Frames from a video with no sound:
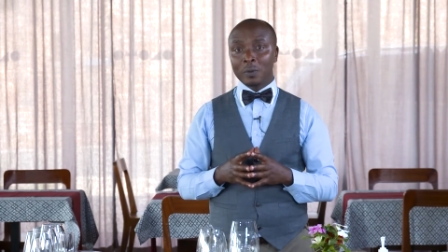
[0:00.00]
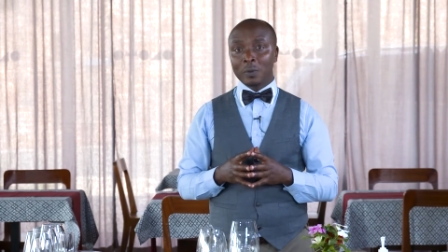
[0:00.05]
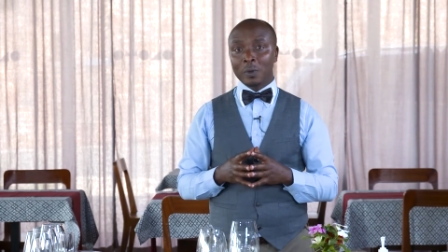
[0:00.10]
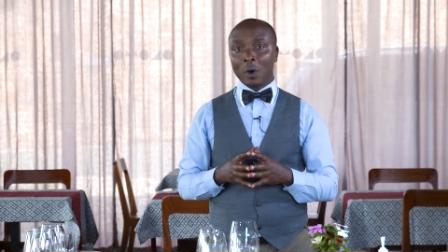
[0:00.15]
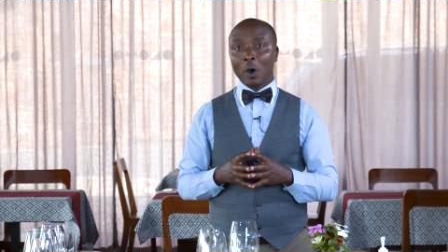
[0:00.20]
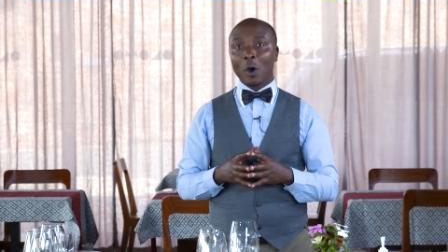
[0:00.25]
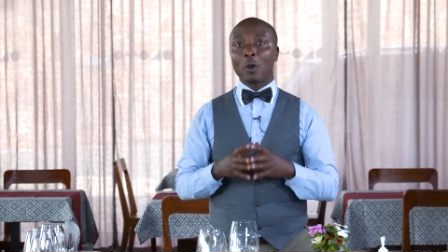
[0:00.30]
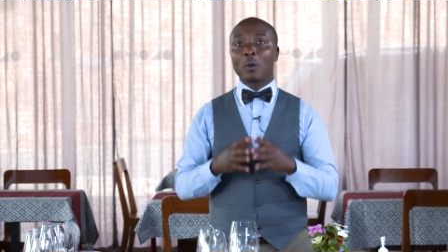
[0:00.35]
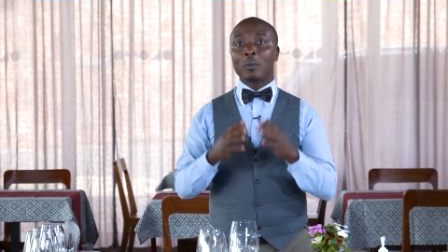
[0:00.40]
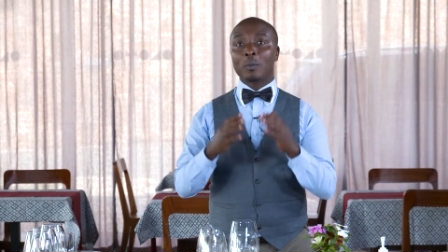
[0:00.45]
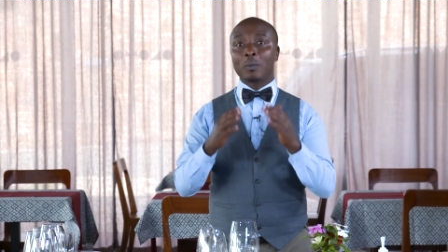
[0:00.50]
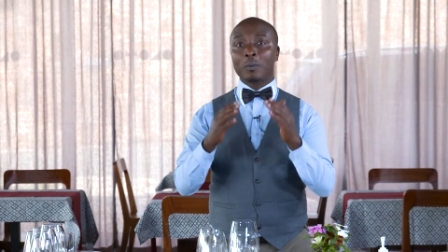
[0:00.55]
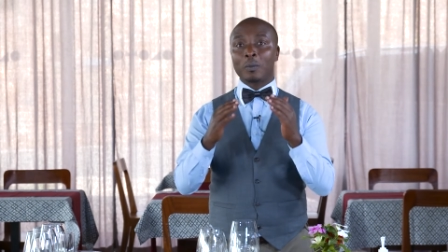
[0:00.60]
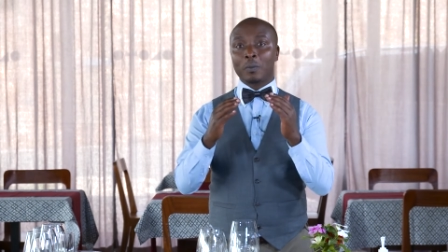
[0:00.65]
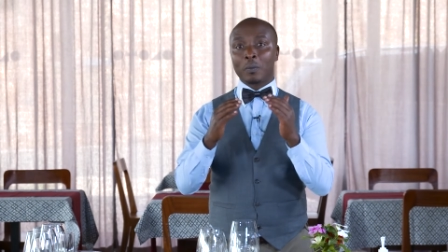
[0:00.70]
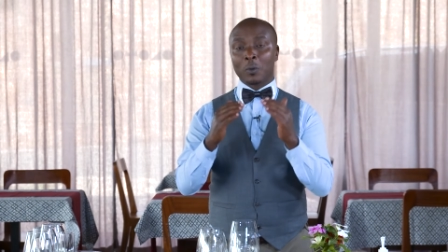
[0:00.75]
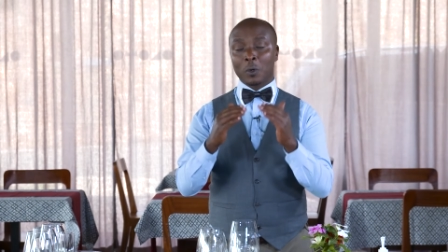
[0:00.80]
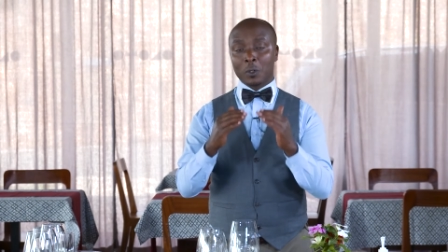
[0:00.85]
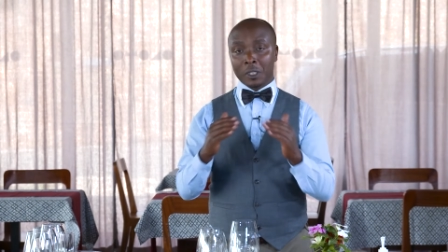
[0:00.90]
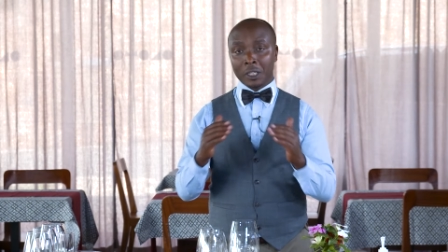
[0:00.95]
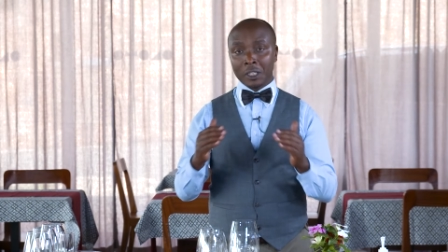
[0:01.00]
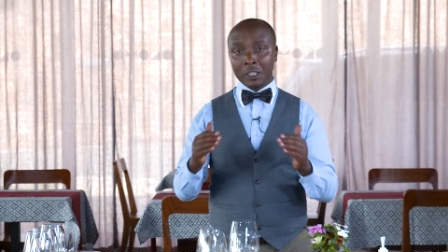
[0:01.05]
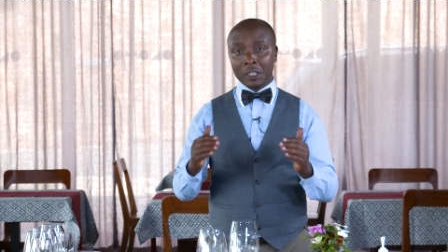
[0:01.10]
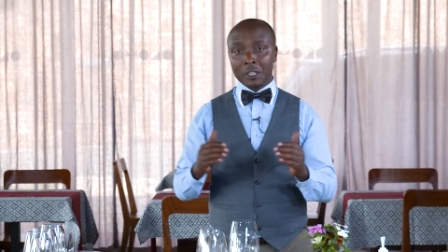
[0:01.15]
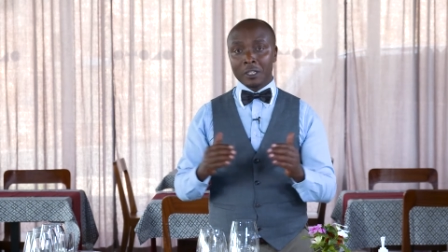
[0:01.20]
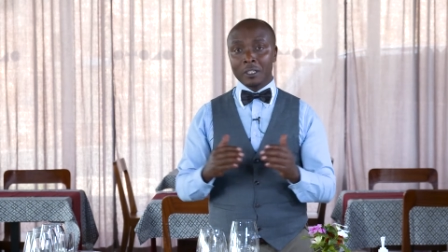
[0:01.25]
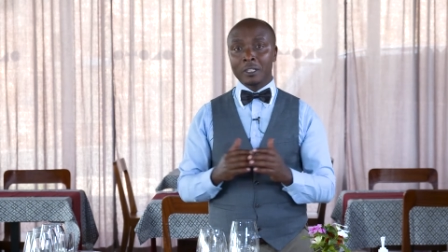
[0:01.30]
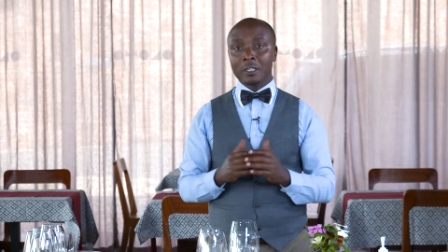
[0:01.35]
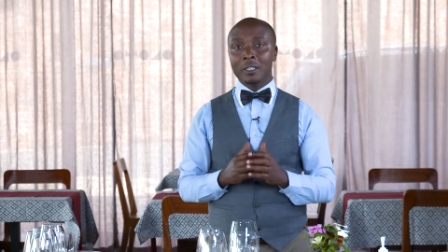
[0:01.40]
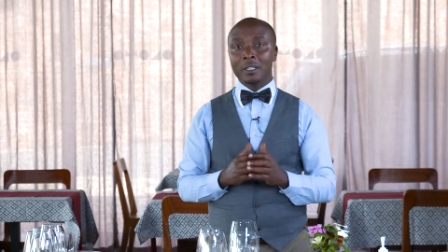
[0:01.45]
all
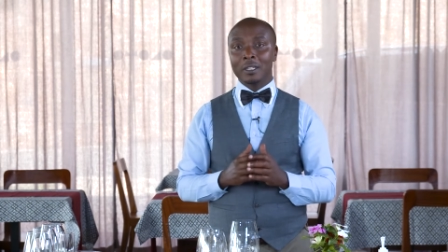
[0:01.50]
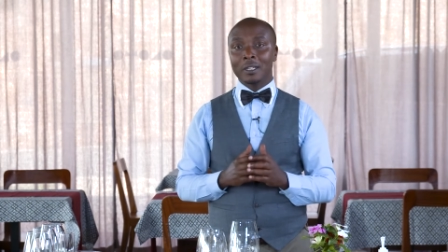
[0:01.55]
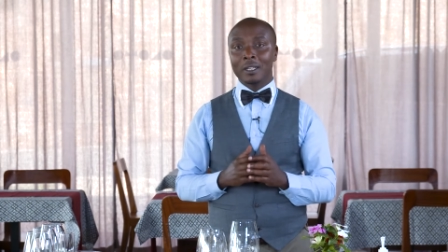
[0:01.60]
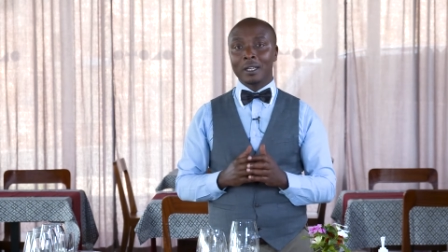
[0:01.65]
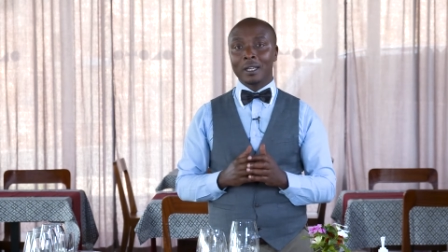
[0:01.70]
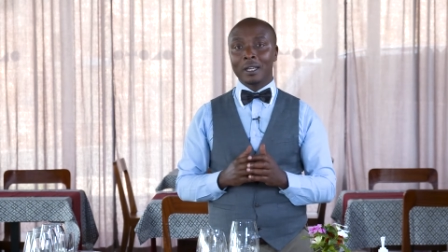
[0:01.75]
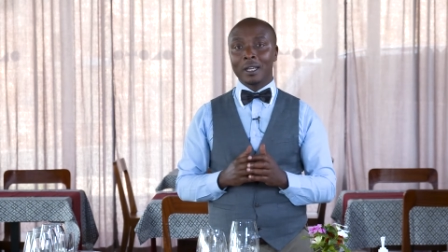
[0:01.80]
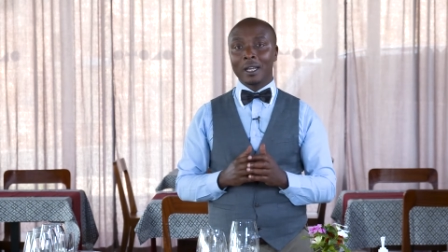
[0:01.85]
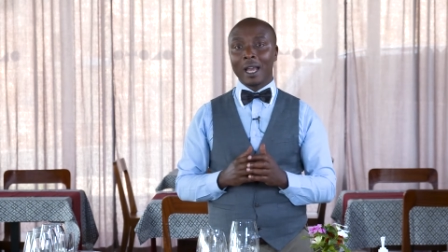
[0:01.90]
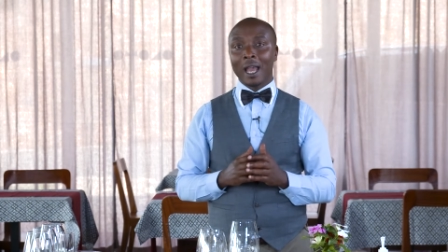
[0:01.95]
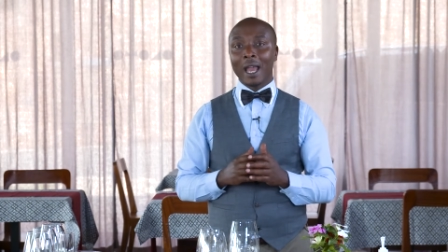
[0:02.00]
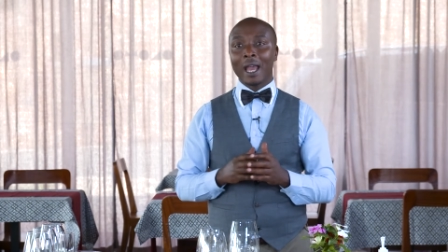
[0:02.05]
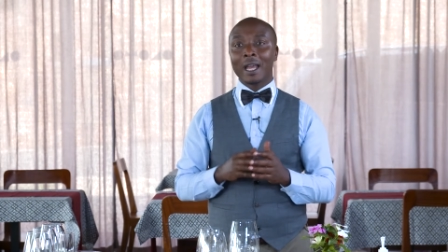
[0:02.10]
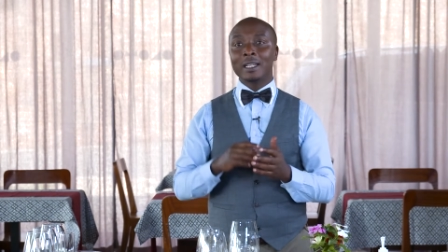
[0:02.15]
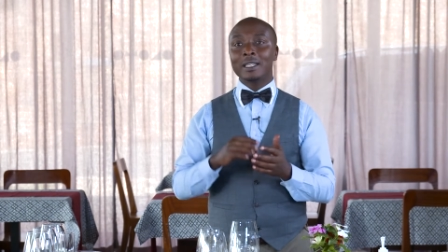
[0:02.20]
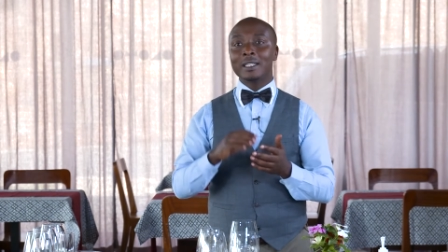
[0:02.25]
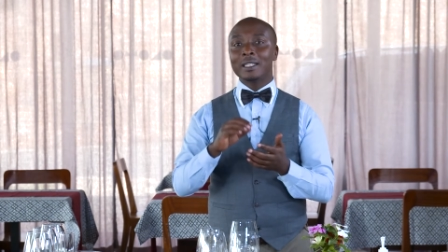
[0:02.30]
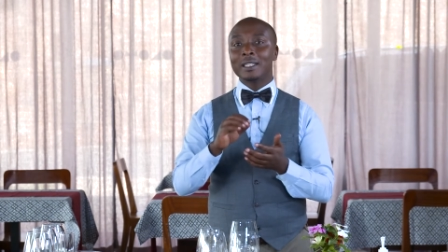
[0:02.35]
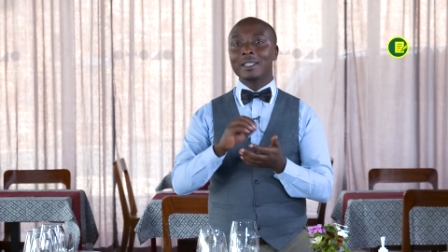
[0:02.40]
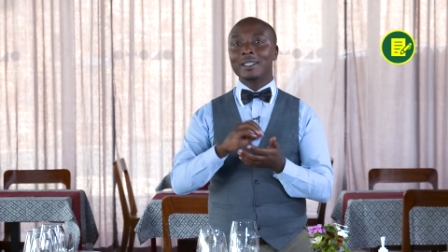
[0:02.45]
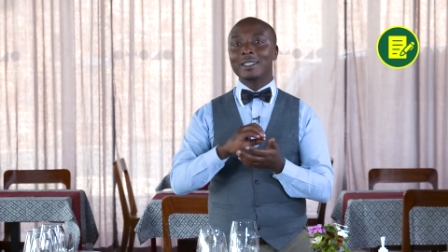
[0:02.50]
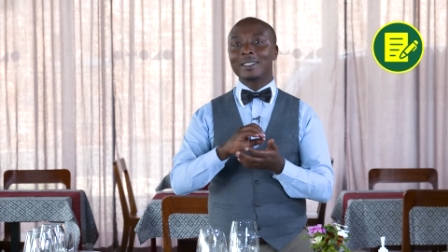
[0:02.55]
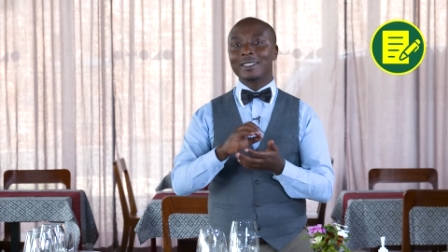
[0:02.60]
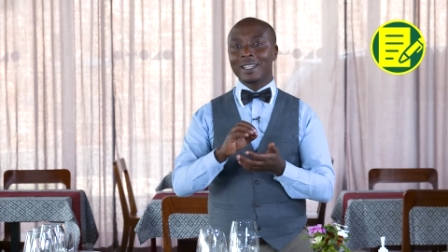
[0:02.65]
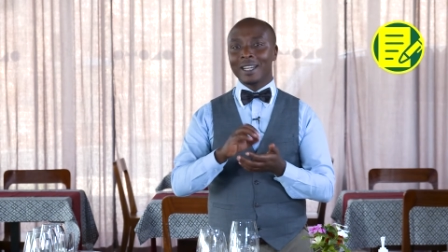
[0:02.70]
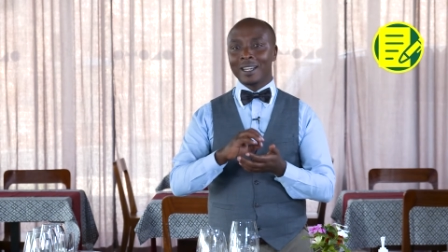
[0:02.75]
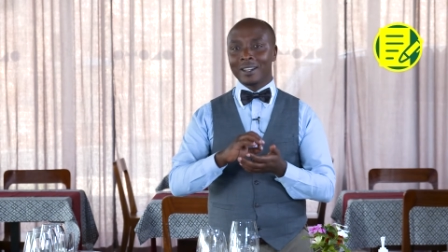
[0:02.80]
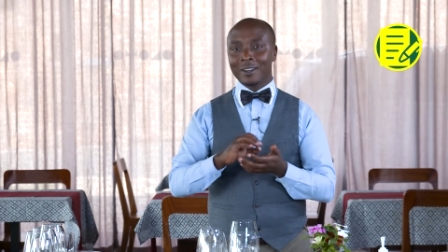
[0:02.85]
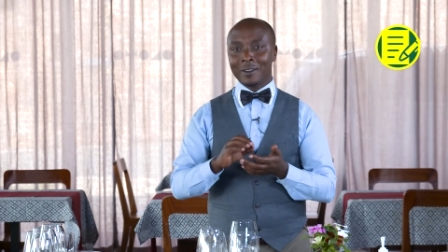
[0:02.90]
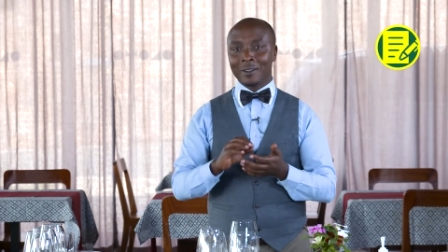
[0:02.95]
procedures and
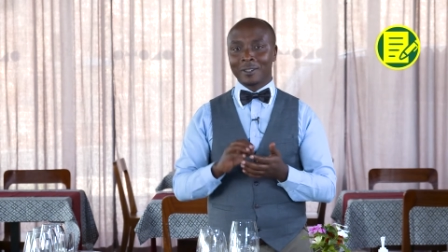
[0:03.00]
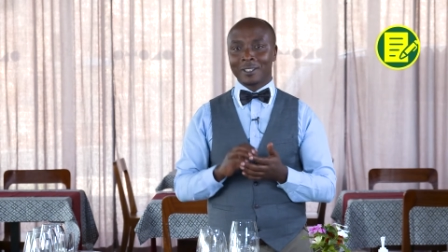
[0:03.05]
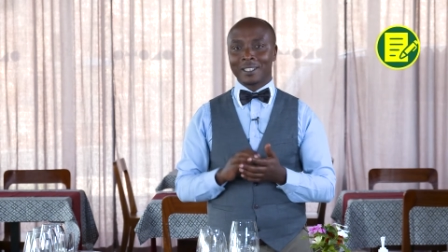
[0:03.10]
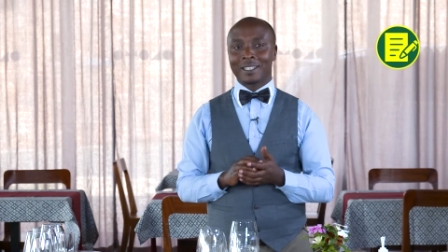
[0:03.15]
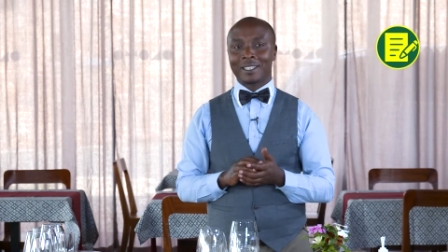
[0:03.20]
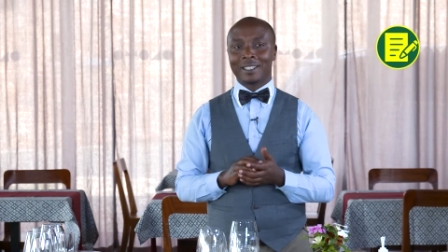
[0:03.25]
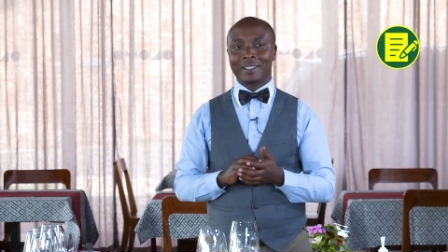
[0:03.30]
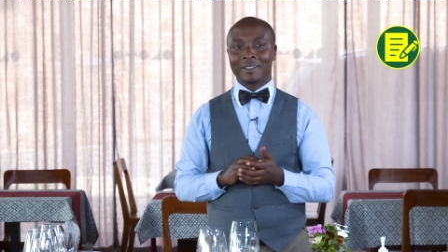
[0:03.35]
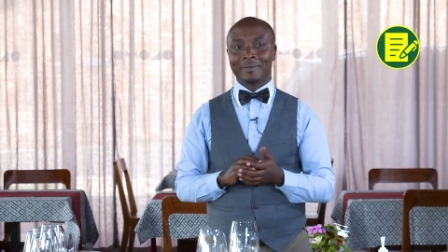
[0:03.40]
take notes.